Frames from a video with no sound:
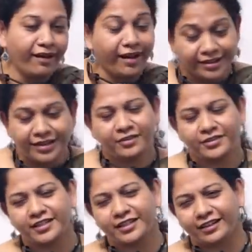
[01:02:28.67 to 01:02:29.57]
I tell you
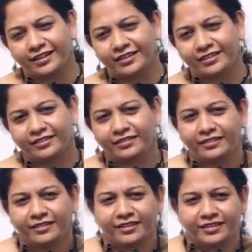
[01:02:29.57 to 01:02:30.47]
a secret.
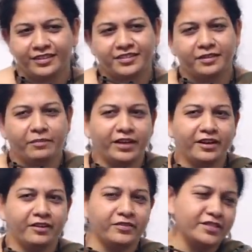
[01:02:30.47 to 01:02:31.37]
This is the
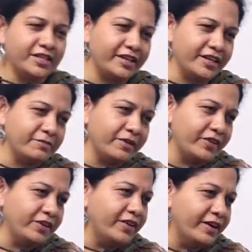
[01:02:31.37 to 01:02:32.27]
beginning of the secrets
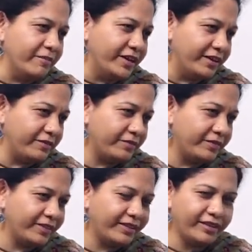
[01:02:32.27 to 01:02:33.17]
between you and me
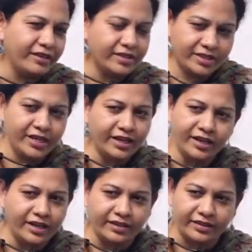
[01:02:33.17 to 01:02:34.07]

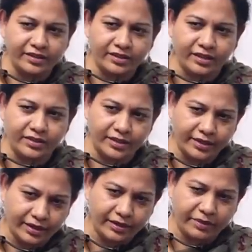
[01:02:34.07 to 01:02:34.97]
secret and tells kada
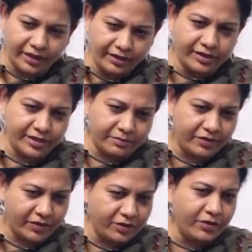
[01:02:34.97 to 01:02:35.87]
secret meaning it is
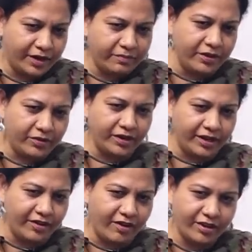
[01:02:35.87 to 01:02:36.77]
between you and me
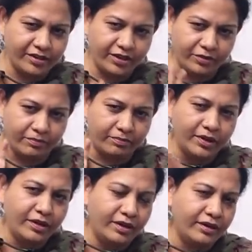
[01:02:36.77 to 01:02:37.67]
only not that you
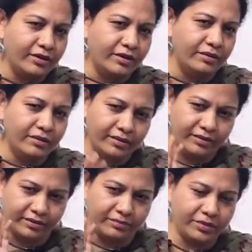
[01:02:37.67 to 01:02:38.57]
you
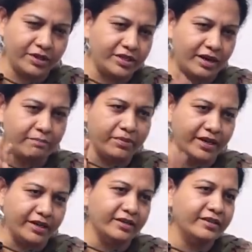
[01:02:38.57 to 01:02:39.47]
know put a trumpet
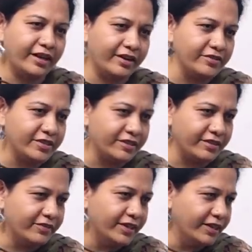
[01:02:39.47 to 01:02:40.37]
and announce it to
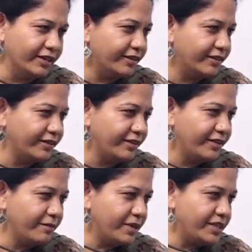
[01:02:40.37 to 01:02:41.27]
the world
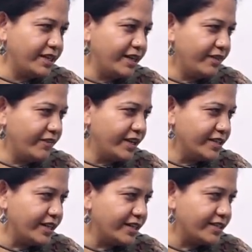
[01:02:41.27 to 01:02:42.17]
but generally when i
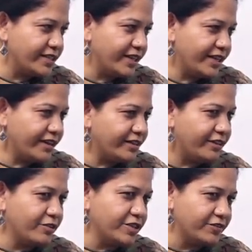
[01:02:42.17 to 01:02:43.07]
say it's a secret
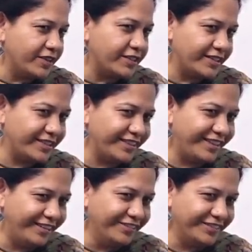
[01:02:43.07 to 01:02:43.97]
that goes first
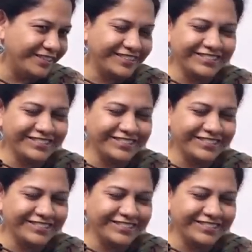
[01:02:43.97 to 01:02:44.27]
out